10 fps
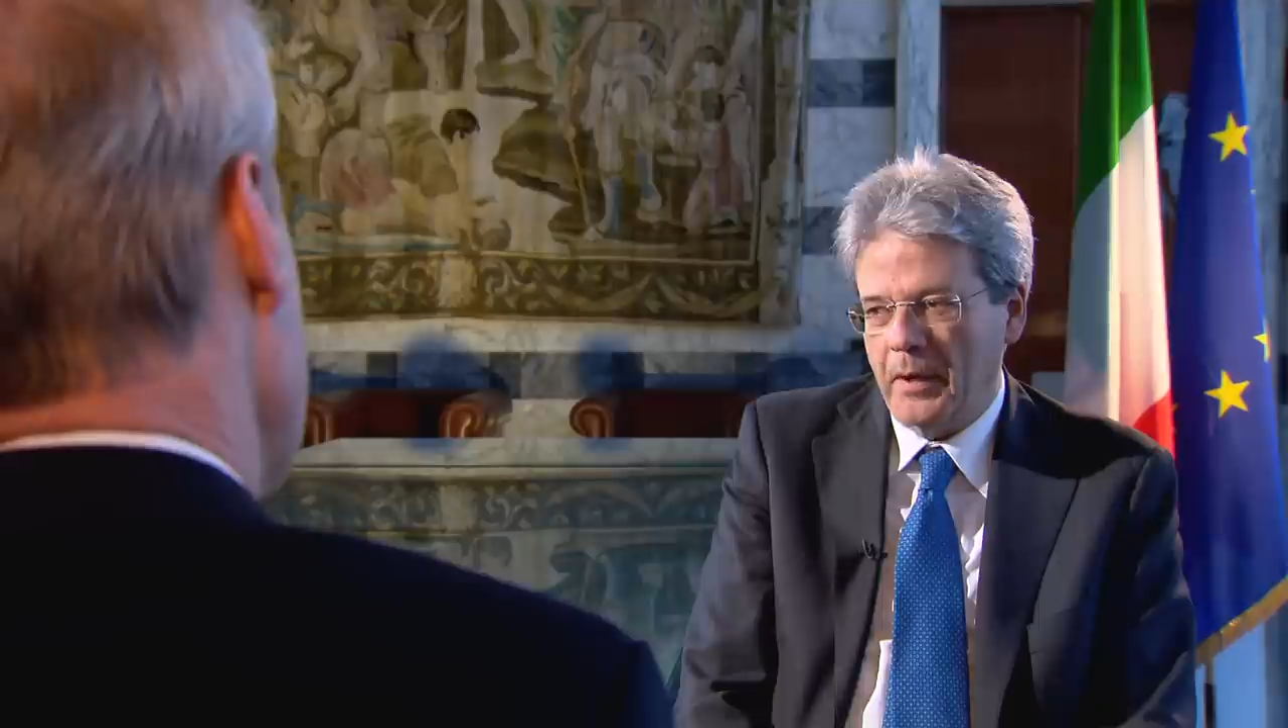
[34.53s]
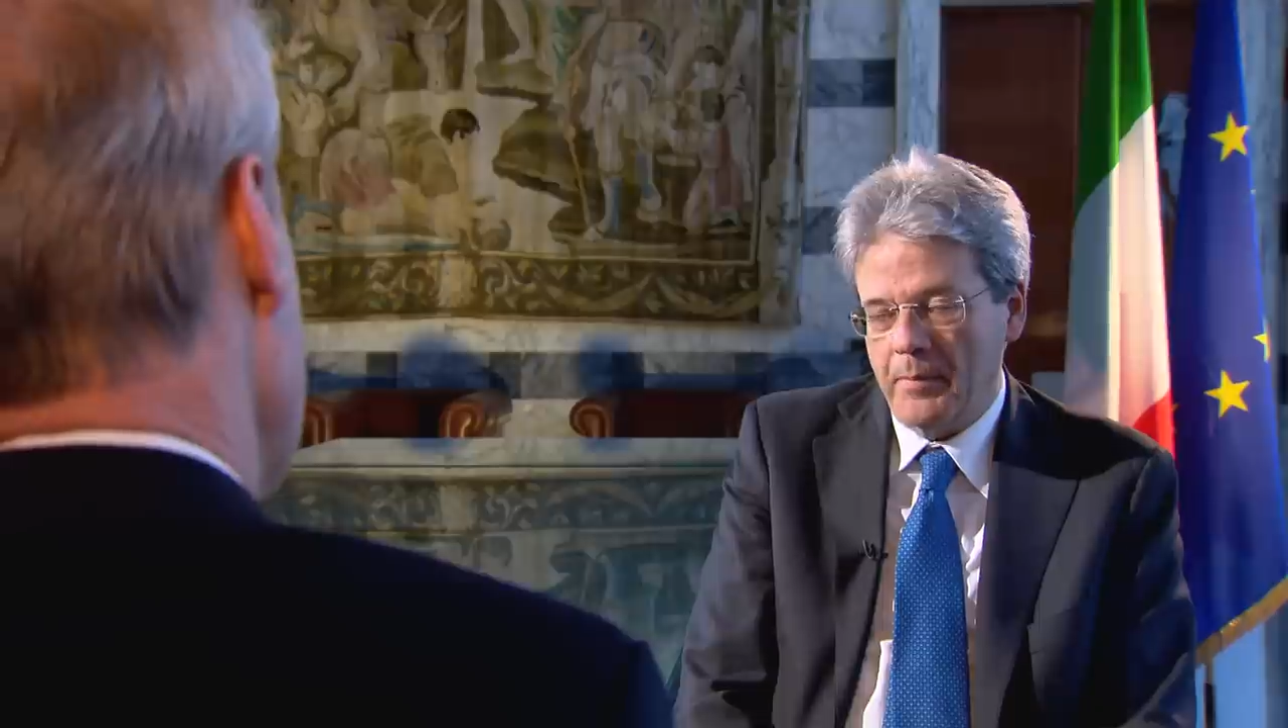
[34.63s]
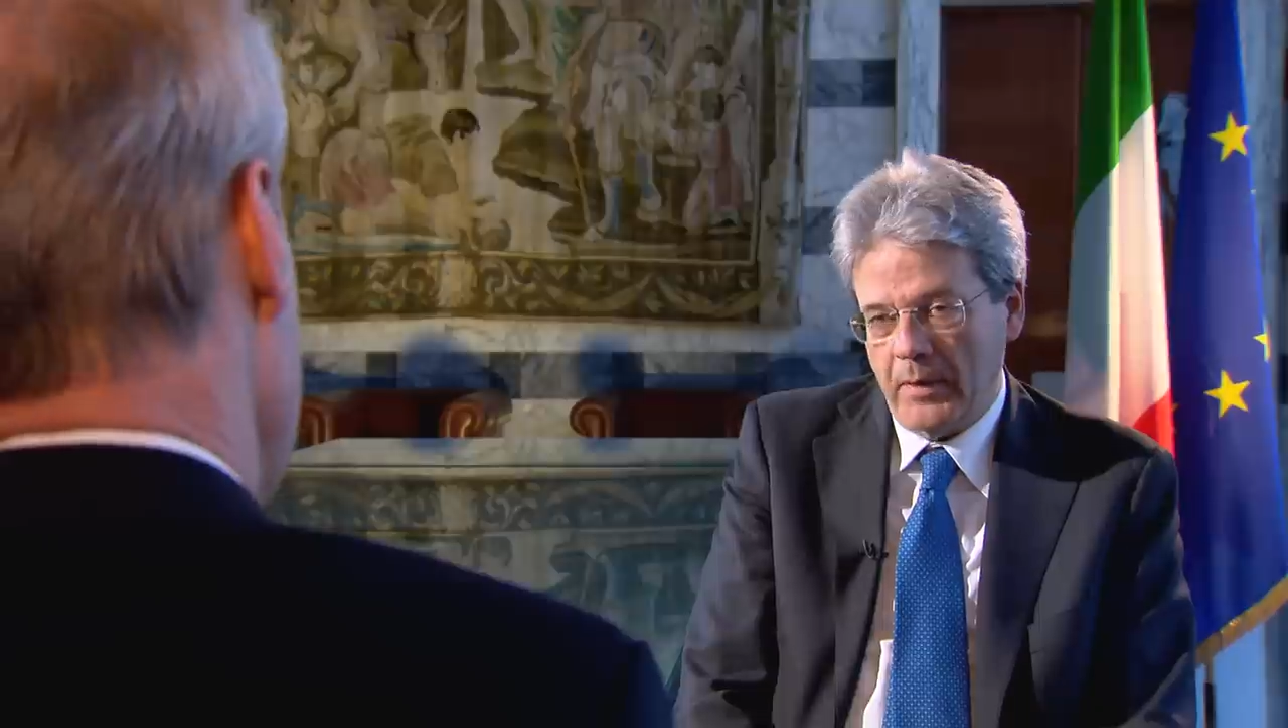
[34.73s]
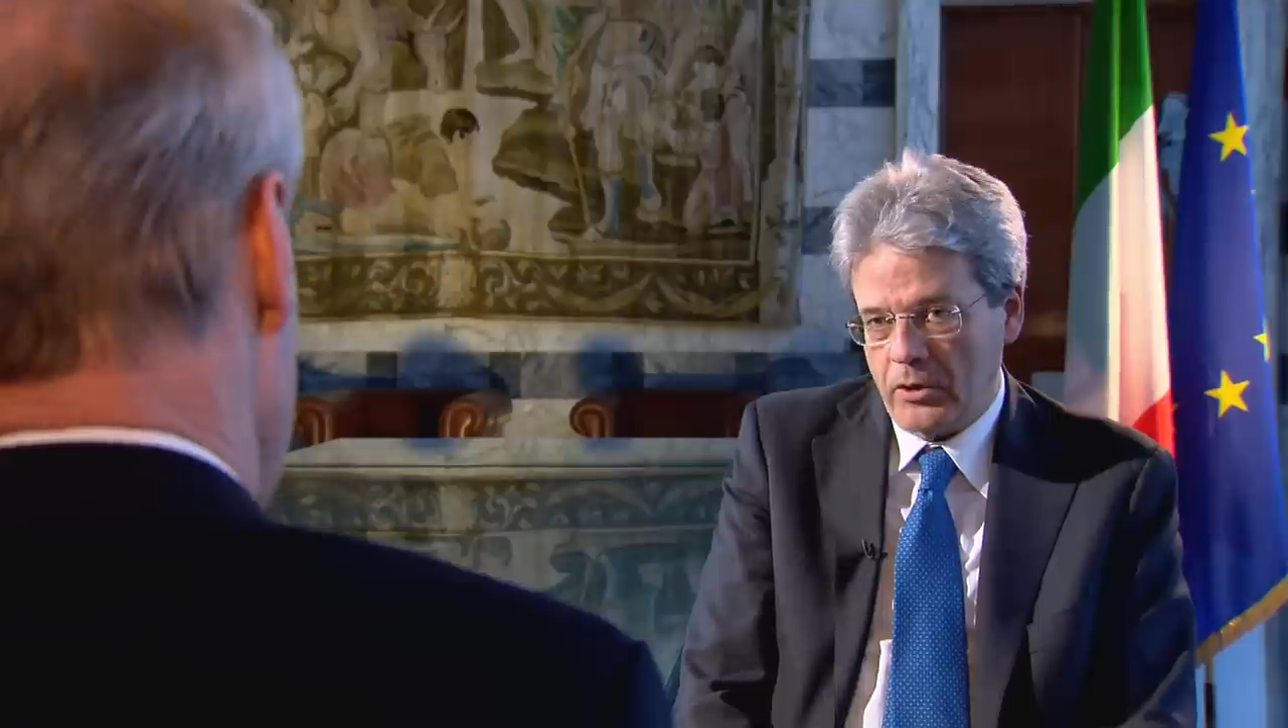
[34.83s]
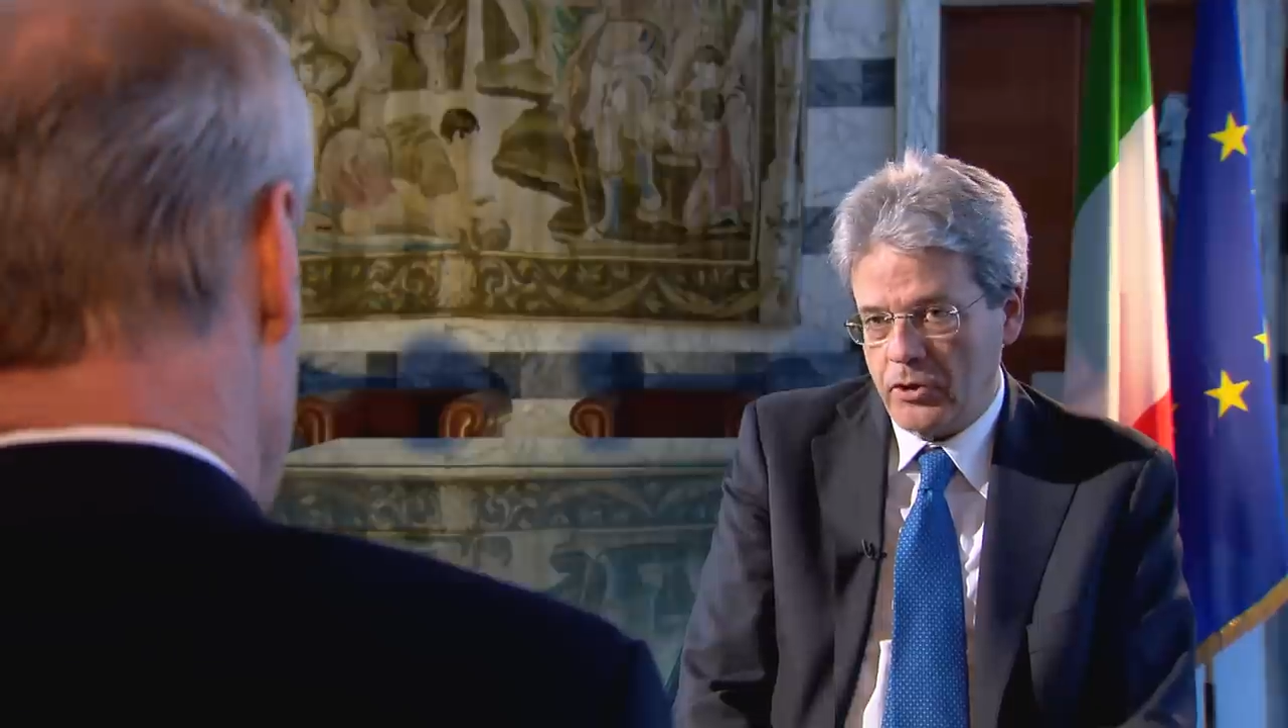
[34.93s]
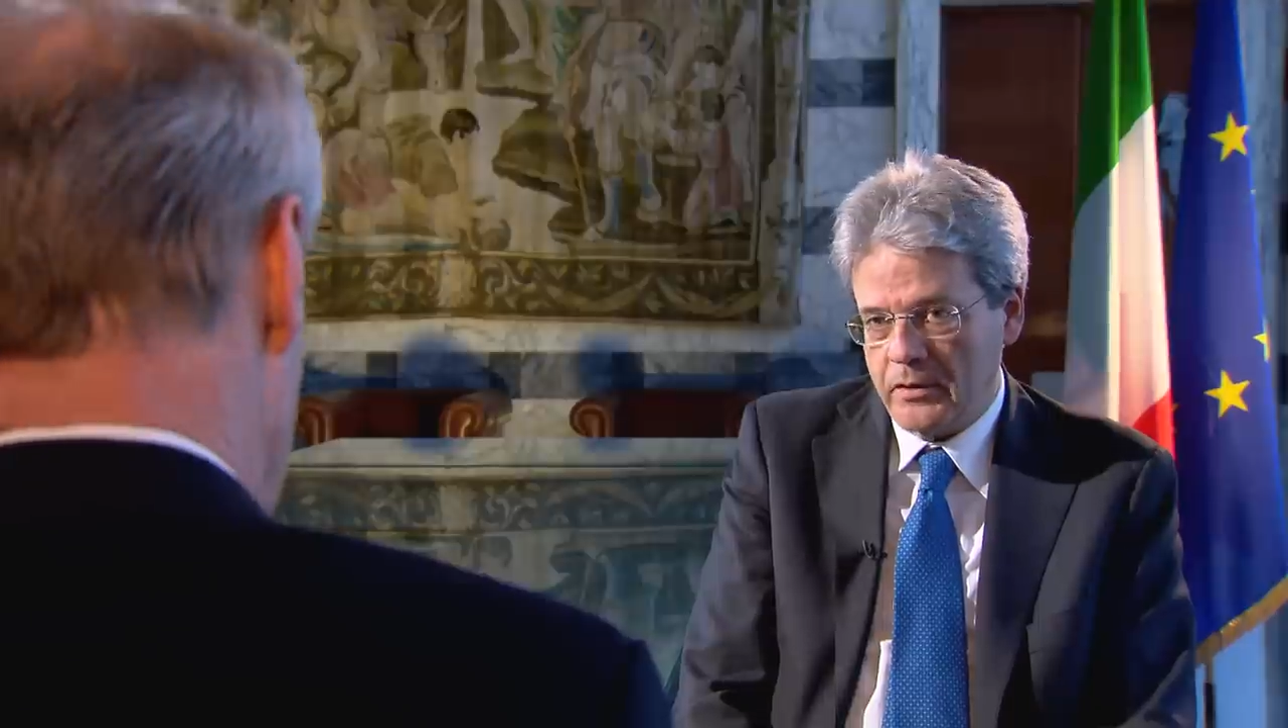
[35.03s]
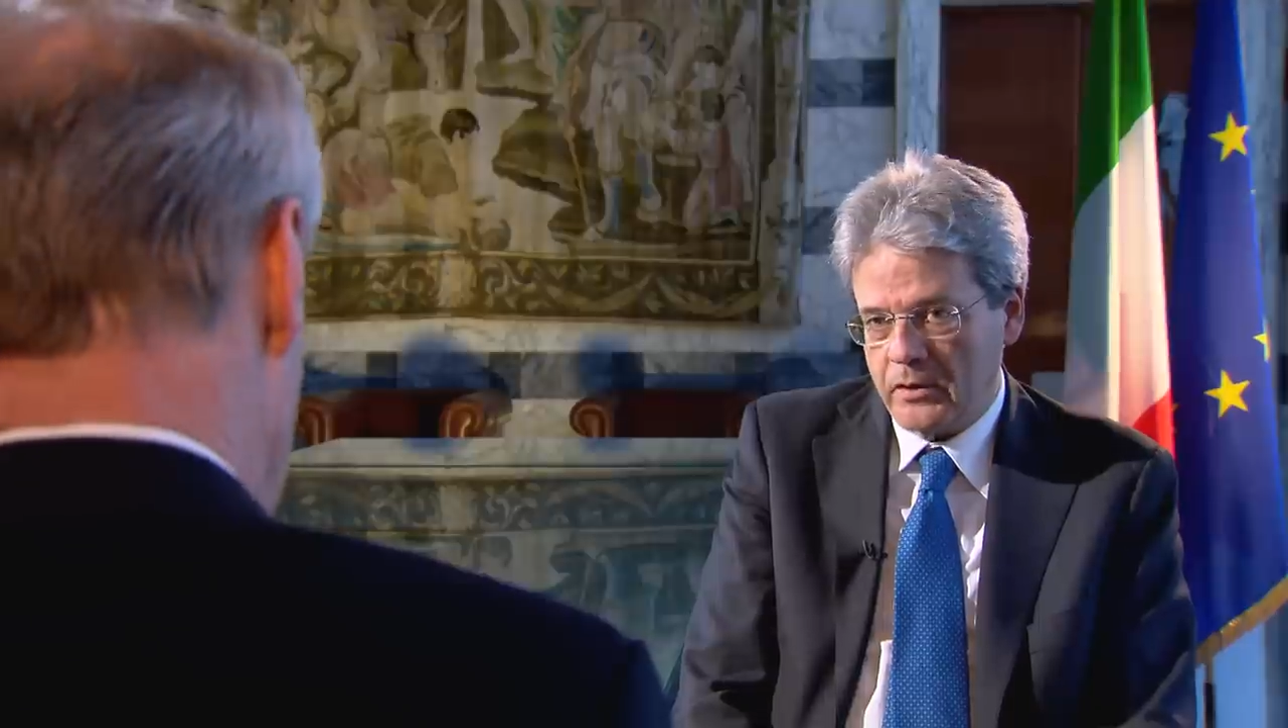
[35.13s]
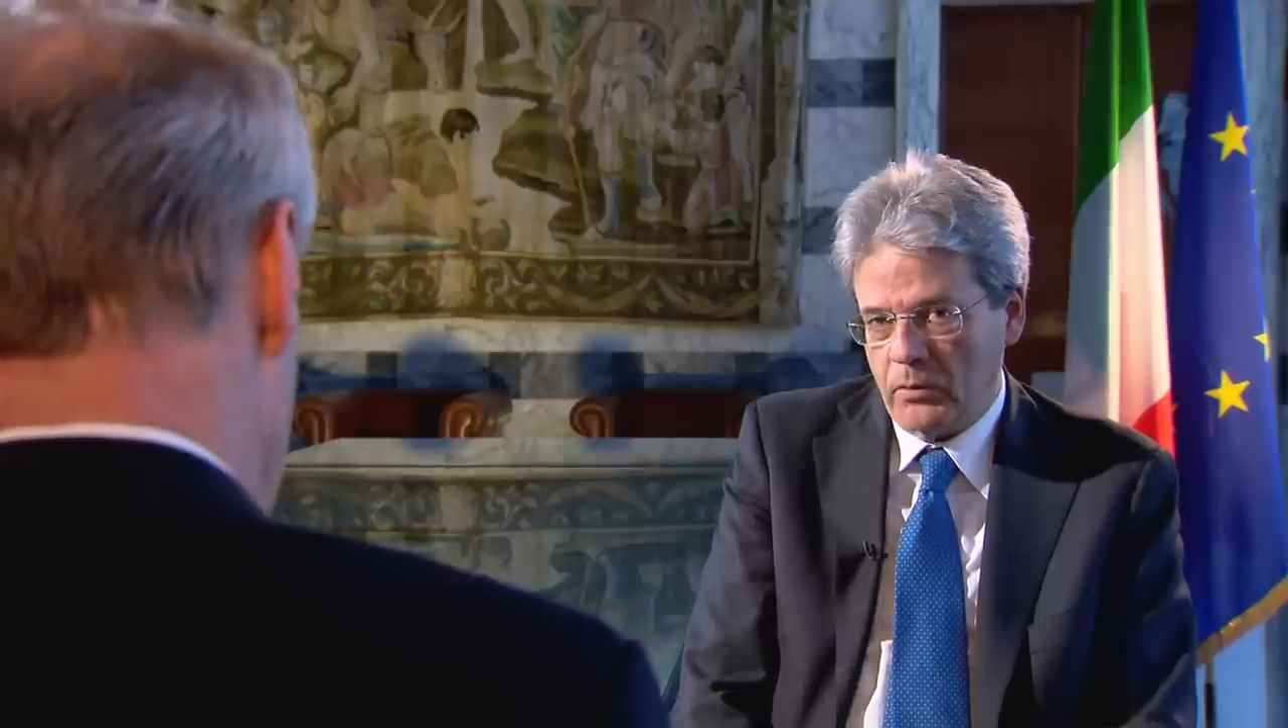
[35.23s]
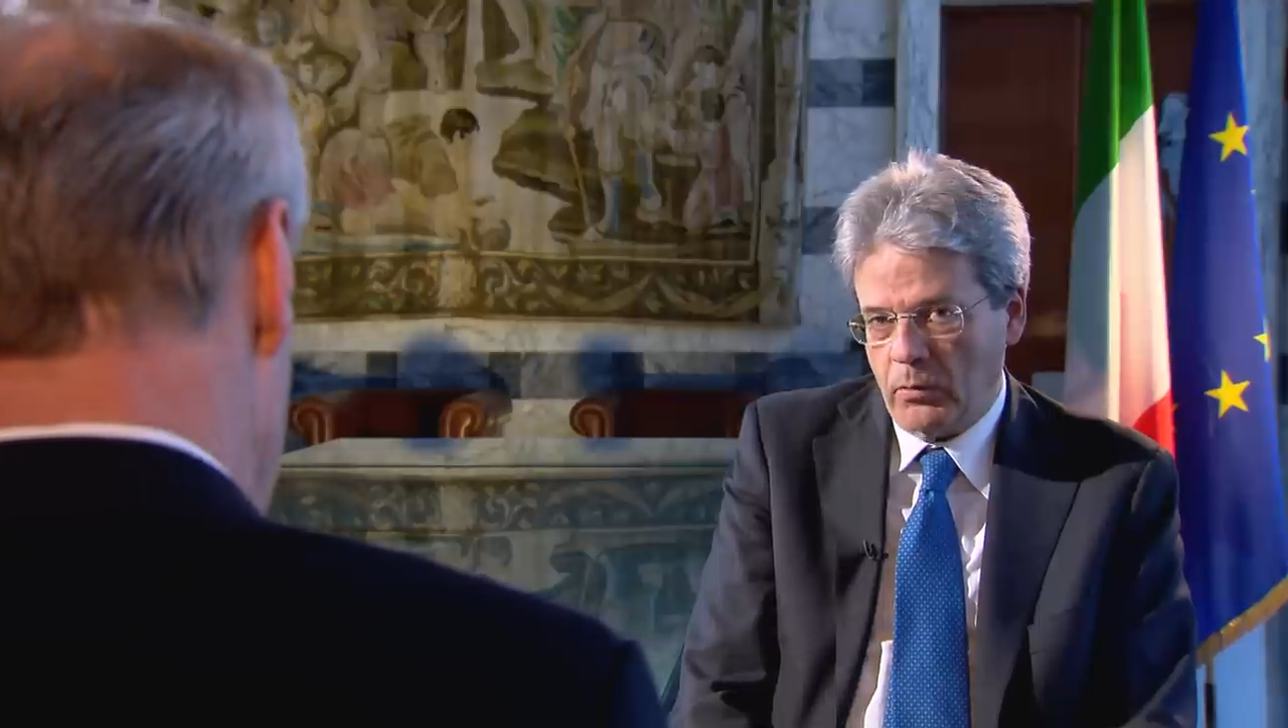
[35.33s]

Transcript: emergency,